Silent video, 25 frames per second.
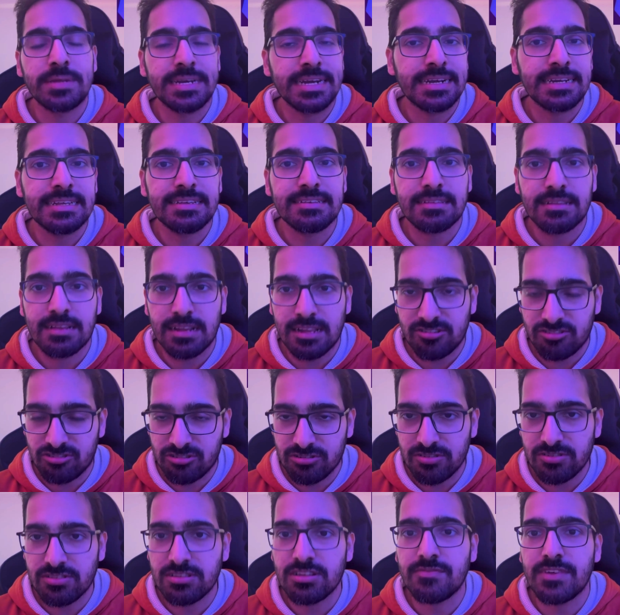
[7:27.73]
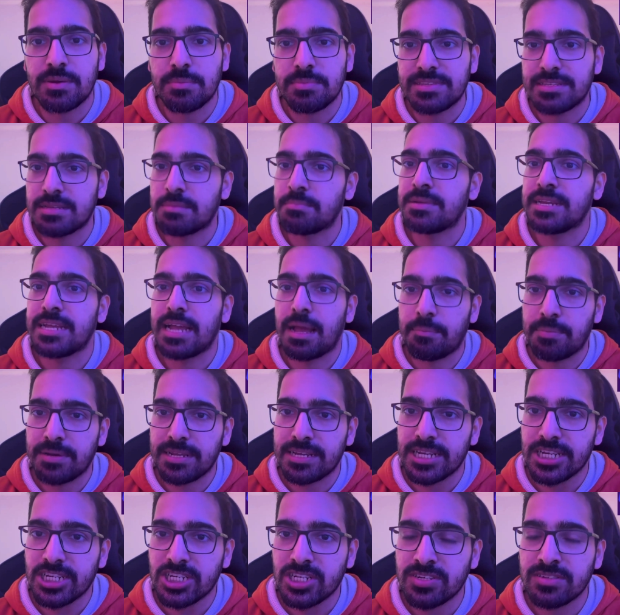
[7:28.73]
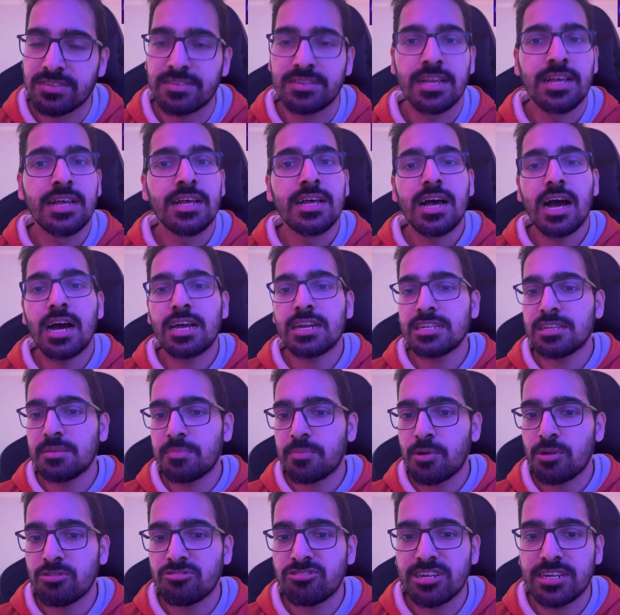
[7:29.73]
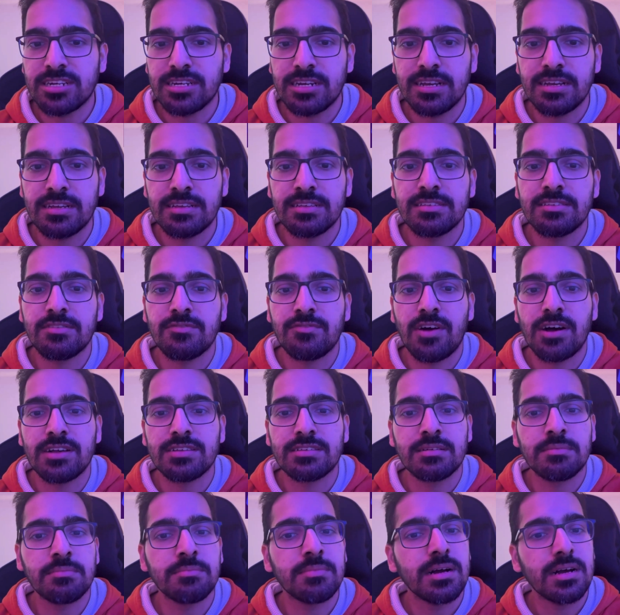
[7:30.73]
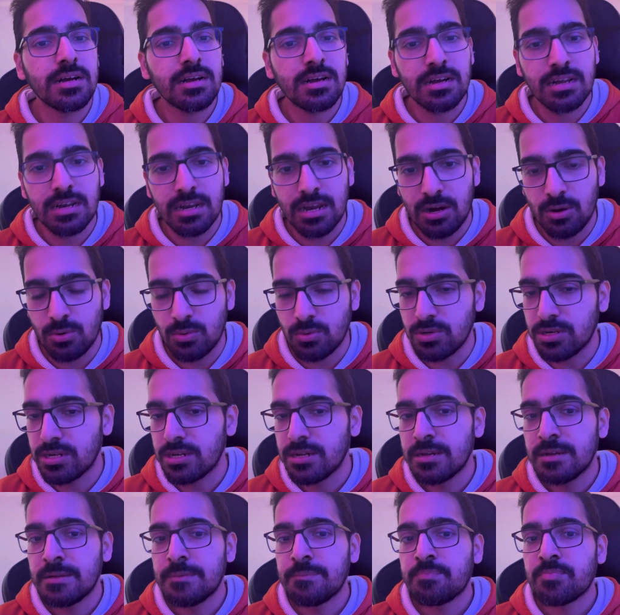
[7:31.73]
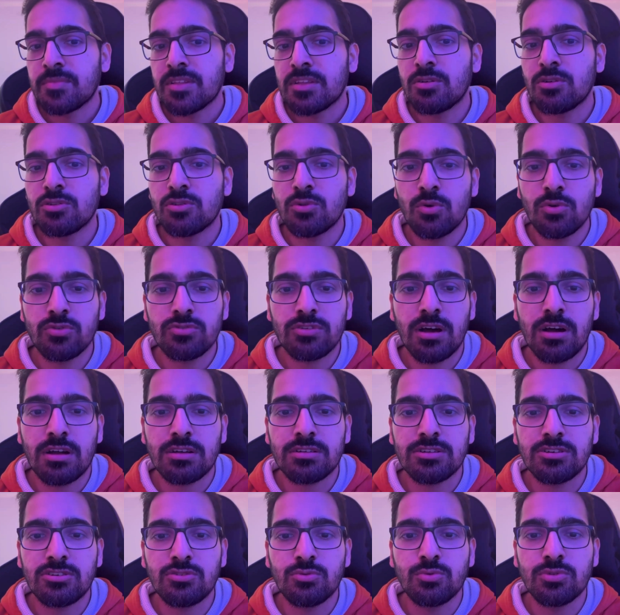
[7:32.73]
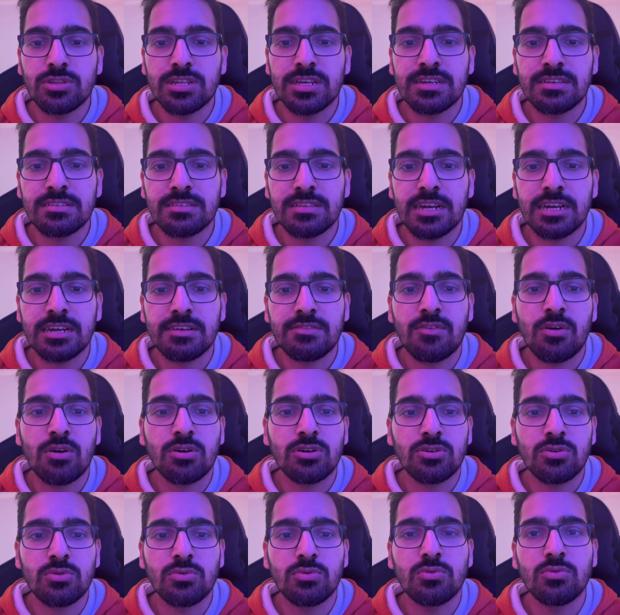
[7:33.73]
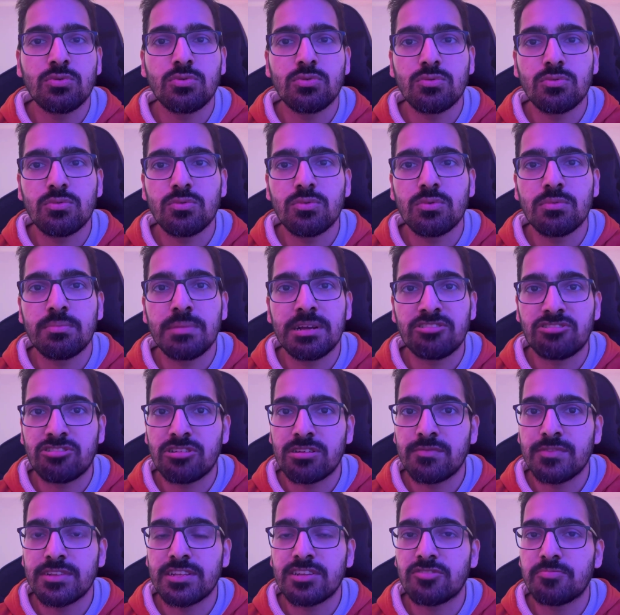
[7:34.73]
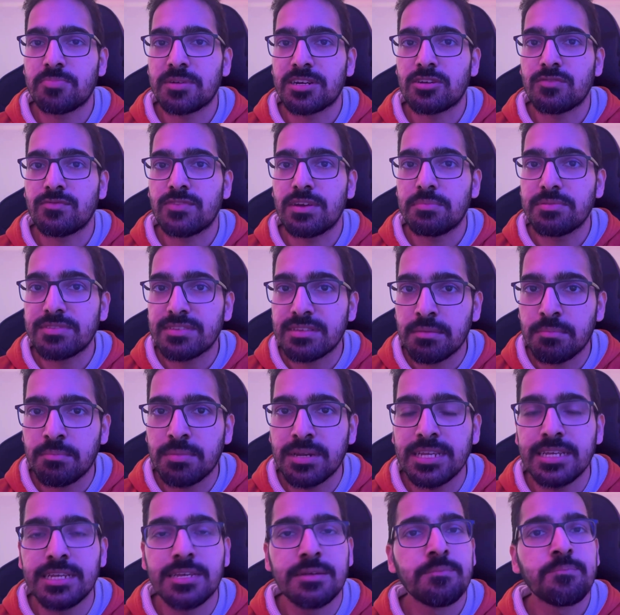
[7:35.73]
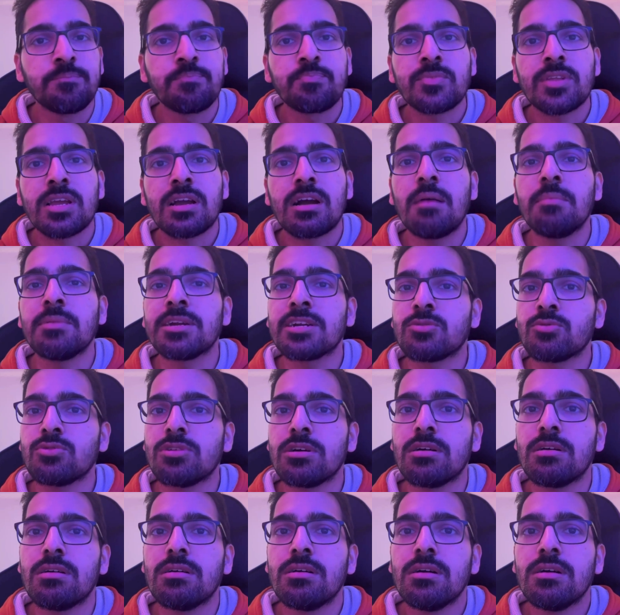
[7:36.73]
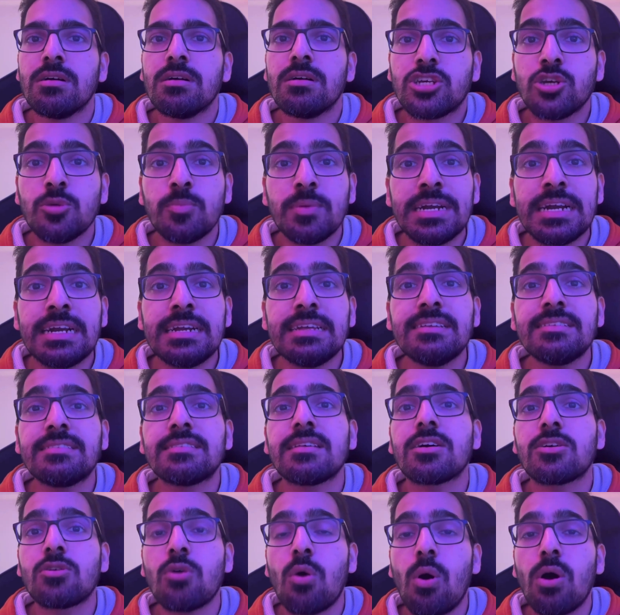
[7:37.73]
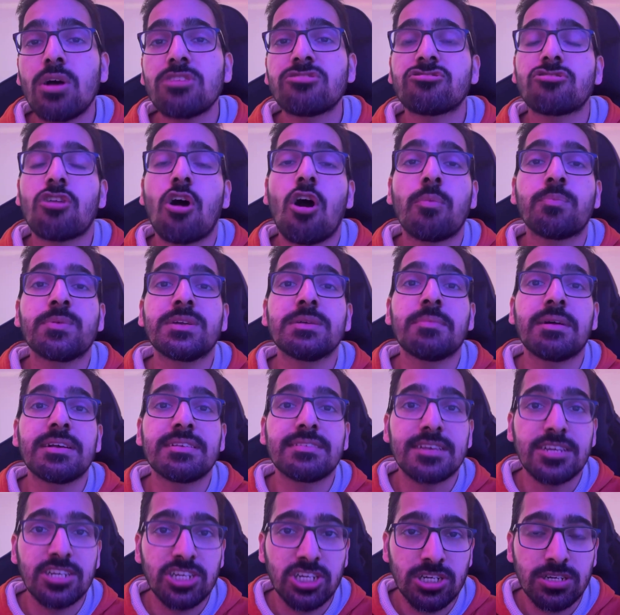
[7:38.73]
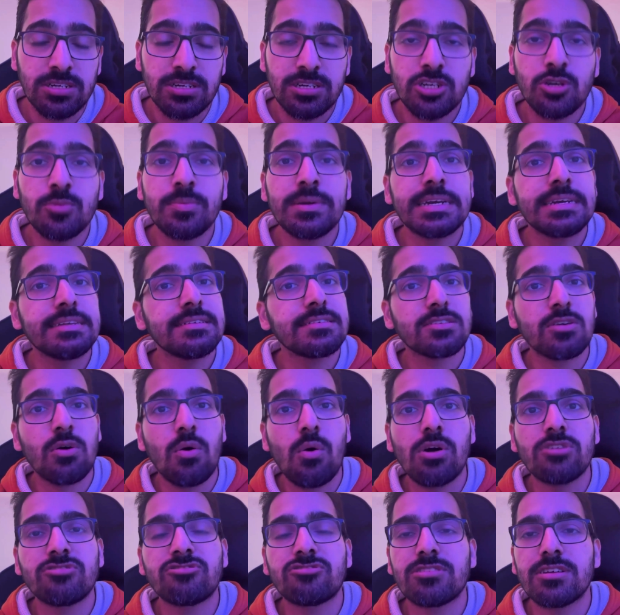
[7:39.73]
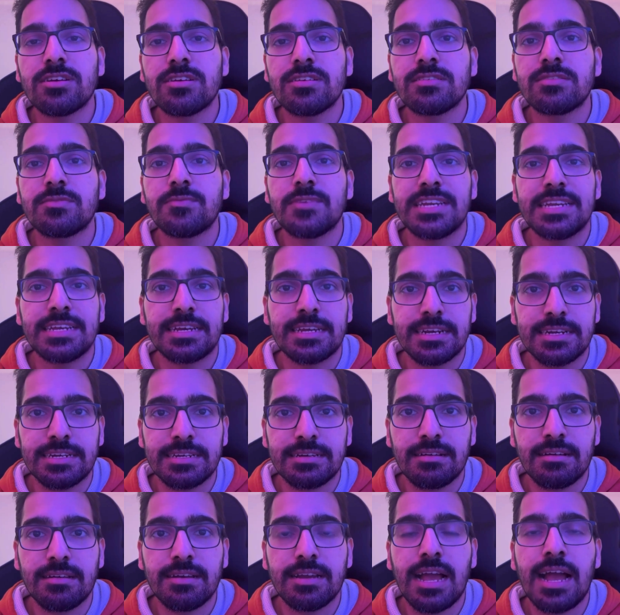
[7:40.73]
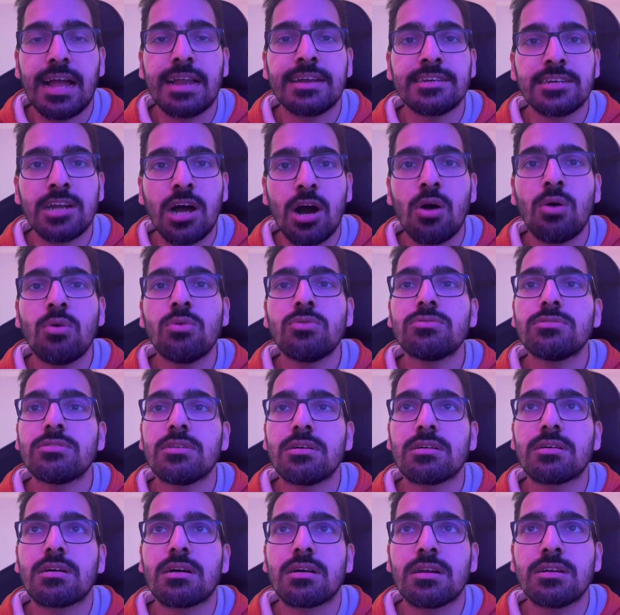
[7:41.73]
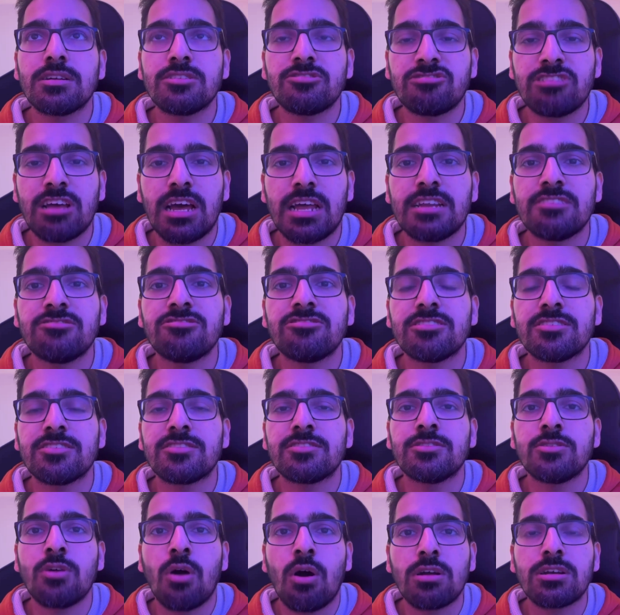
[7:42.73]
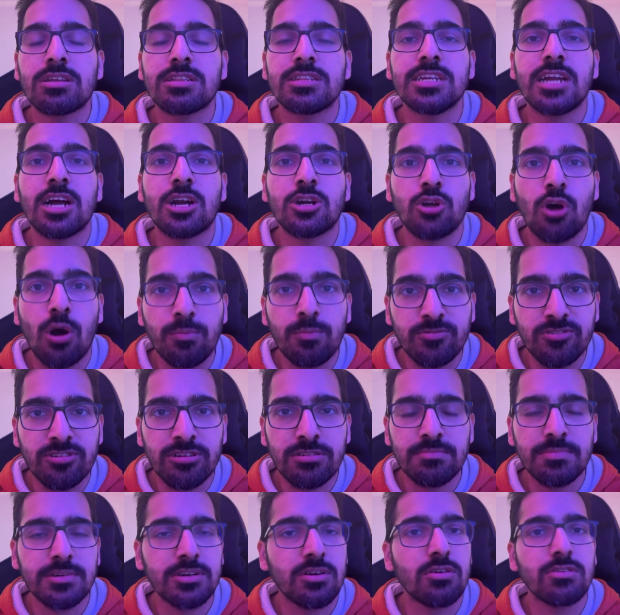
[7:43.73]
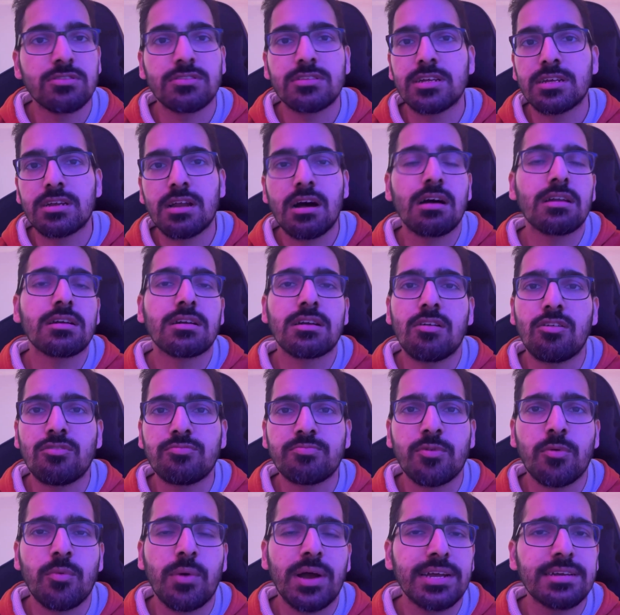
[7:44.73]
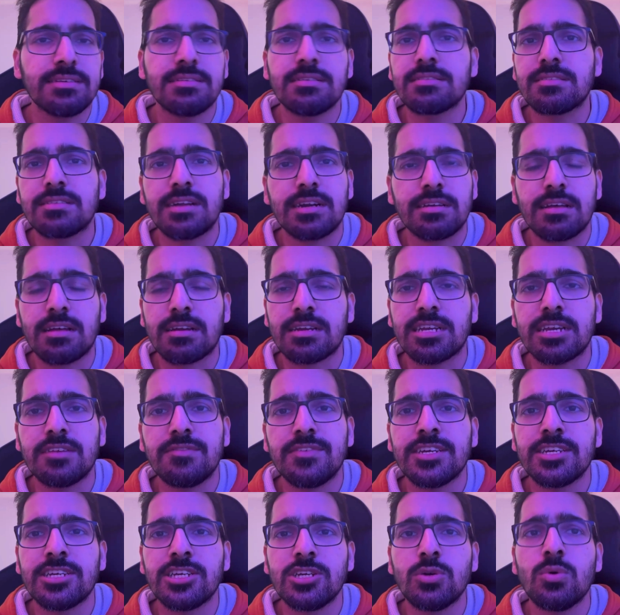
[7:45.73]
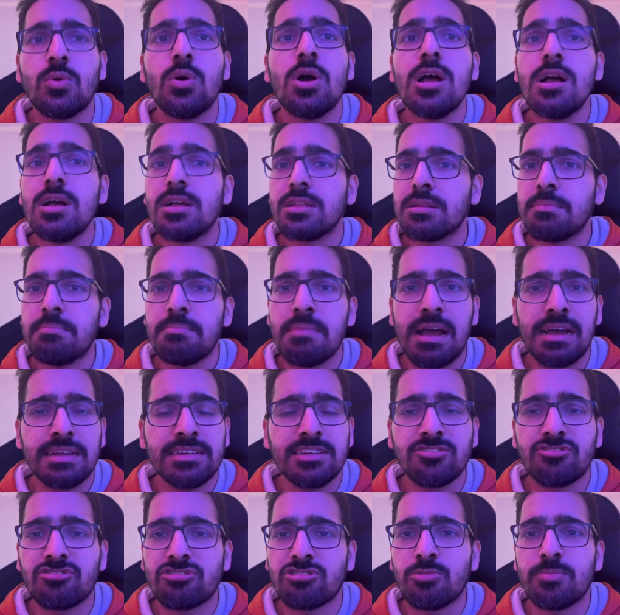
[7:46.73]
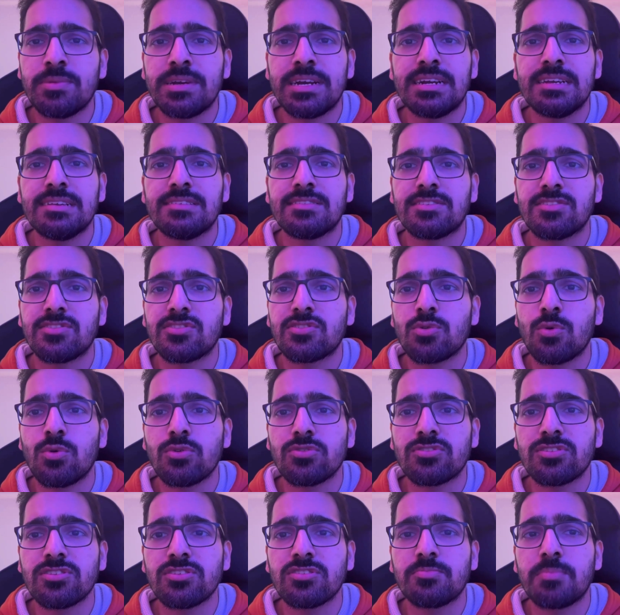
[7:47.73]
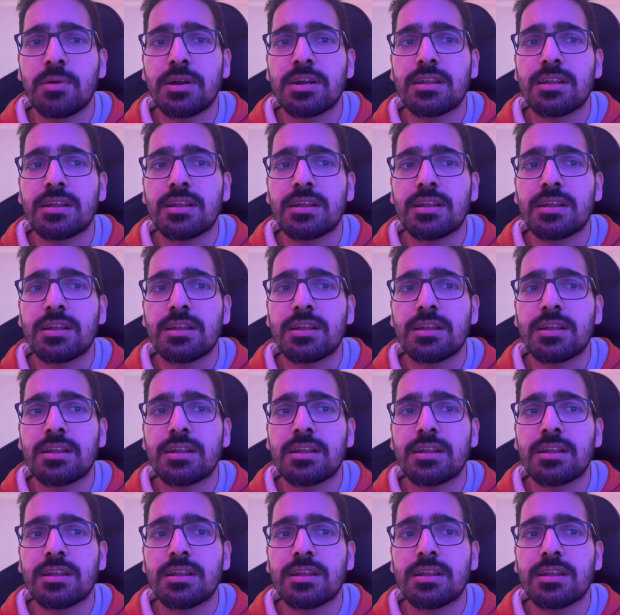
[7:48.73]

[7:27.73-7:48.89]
Kubernetes clusters, the WebAssembly applications. Another project is WASM Cloud. So those are the two things that I want to mention with respect to WebAssembly. Coming to the Kubernetes cost optimization. Kubernetes cost is very critical. And now the current challenge is not the adoption, because there are cloud providers that are giving you the managed Kubernetes resources.